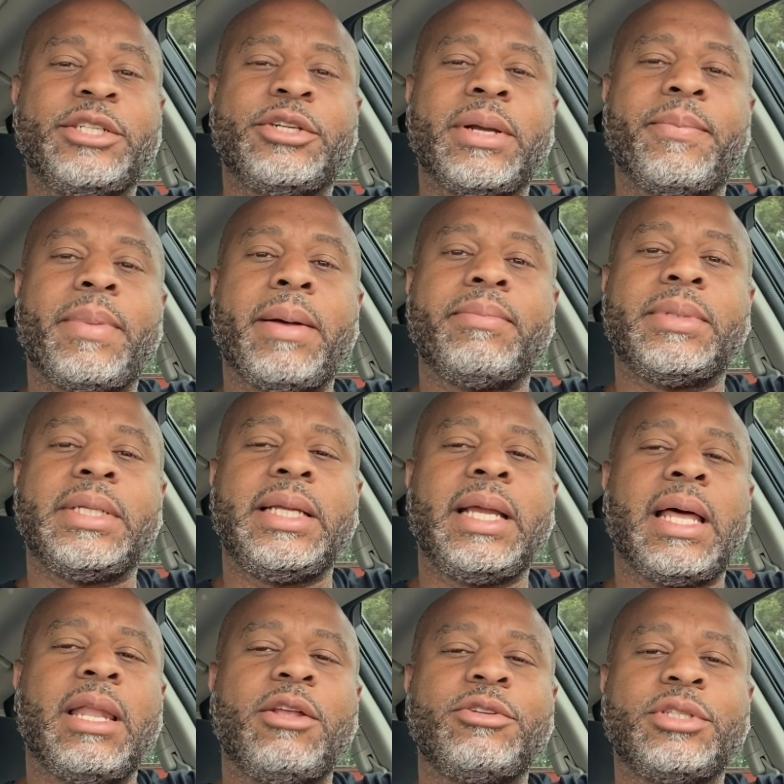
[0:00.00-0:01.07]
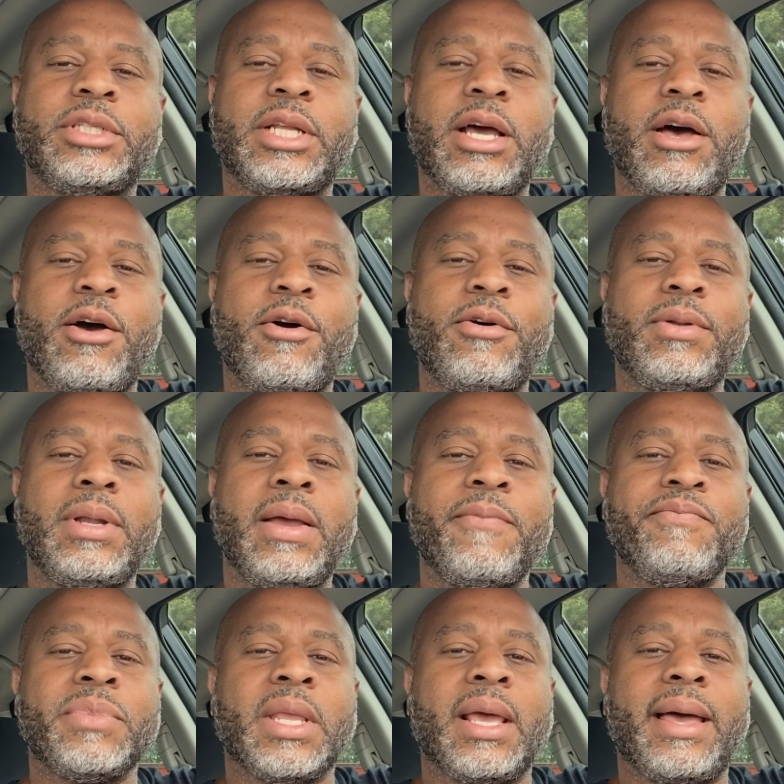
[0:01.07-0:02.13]
trip up to Yellowstone,
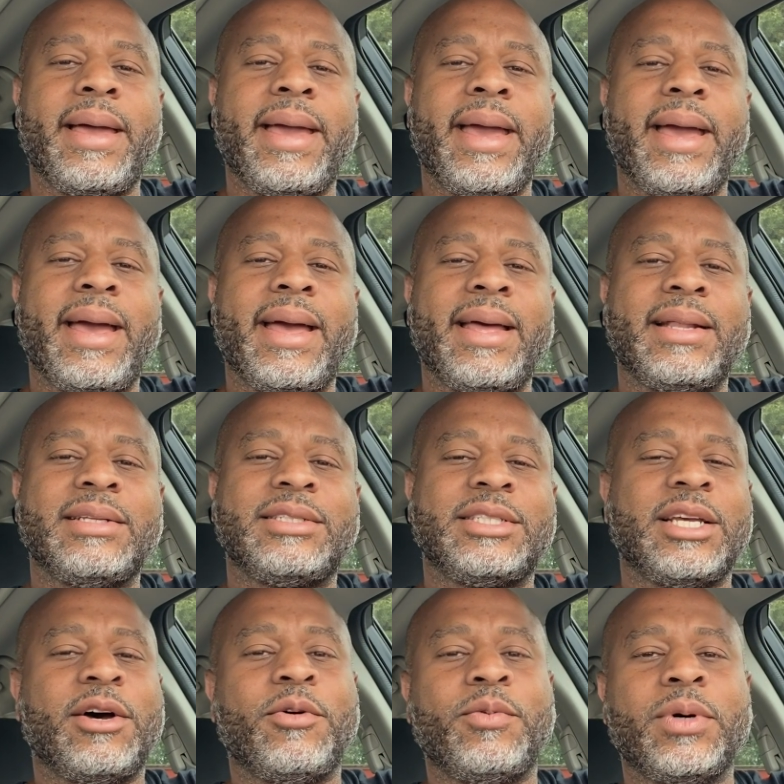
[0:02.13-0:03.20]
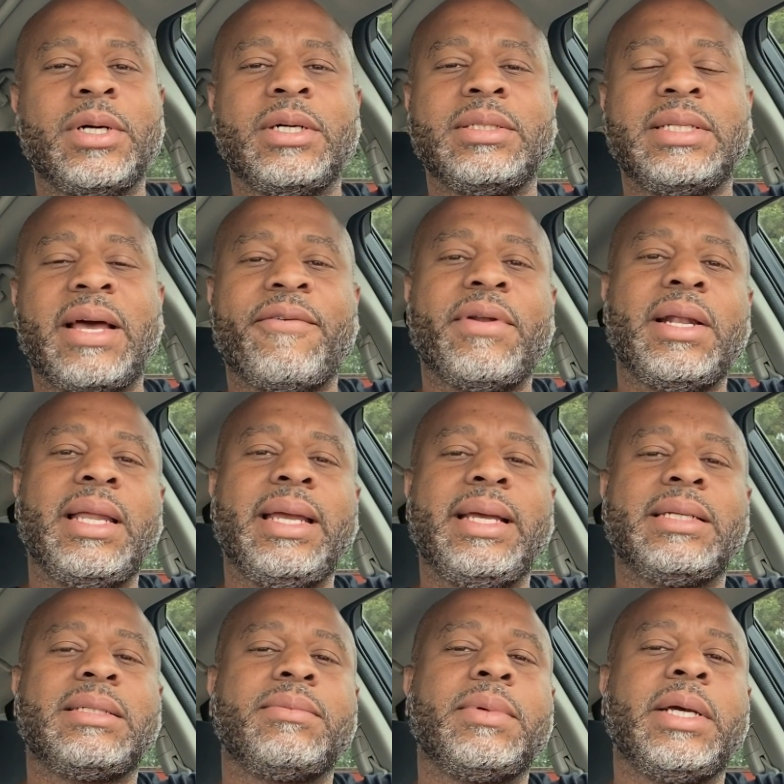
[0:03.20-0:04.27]
and so we'll definitely
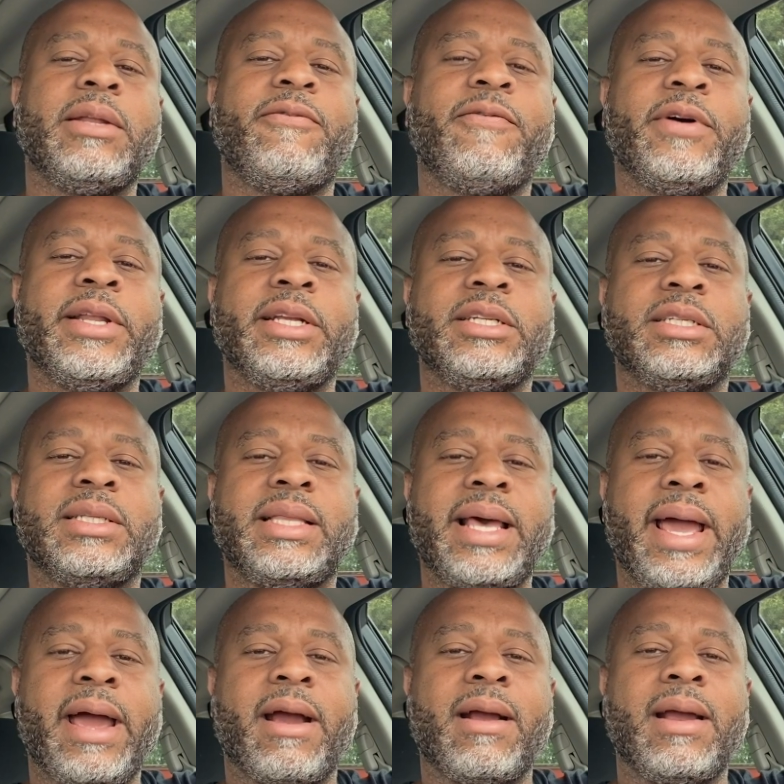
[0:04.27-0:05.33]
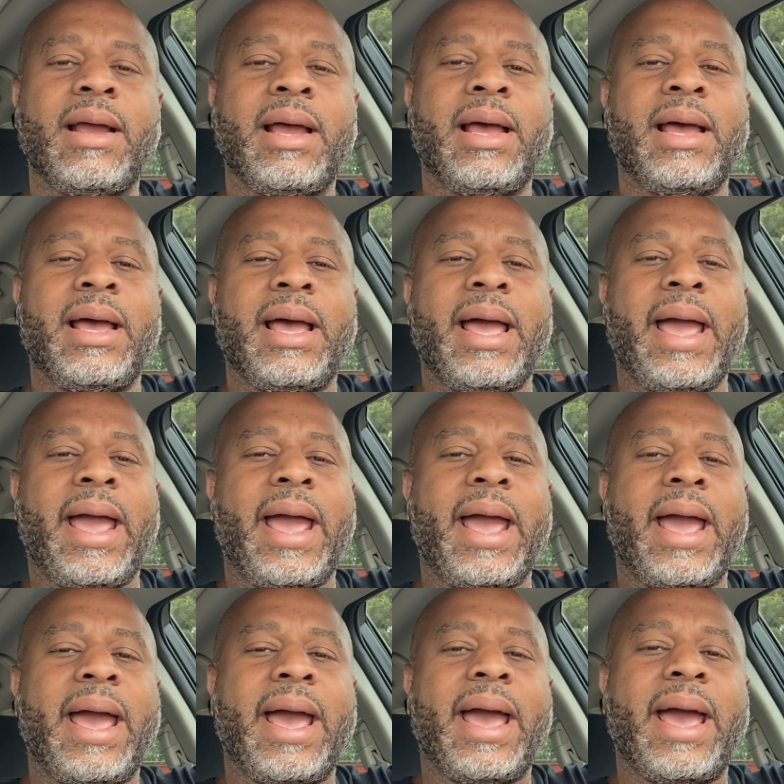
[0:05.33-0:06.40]
get some good footage there.
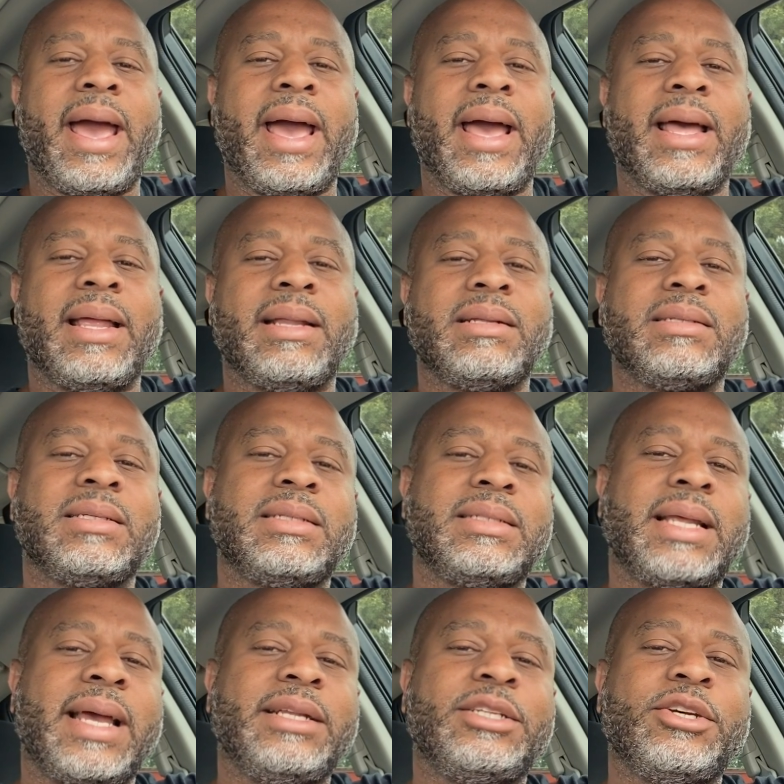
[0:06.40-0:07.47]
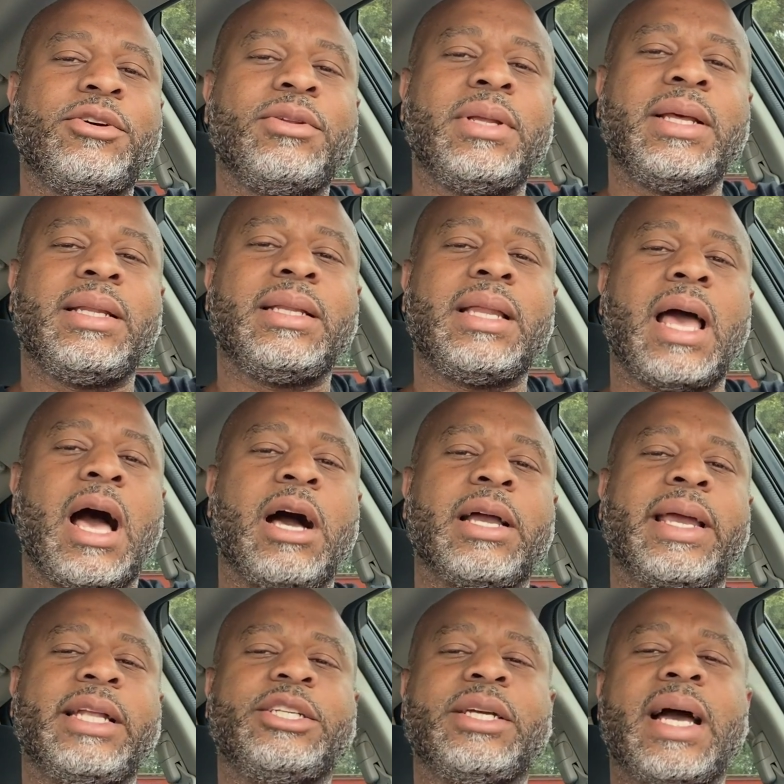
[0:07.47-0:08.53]
And stay tuned, and I'll
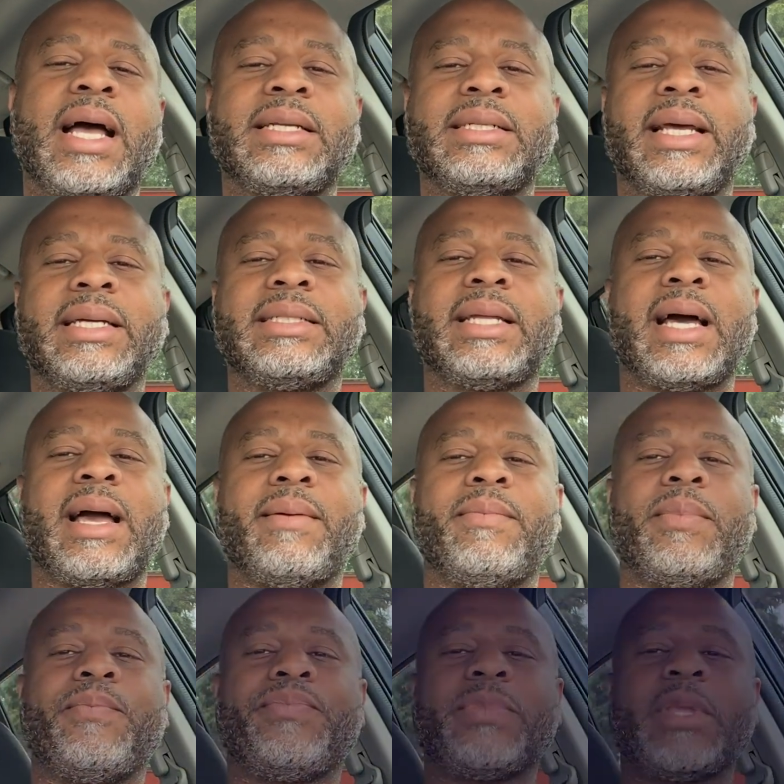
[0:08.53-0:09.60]
catch you guys next time.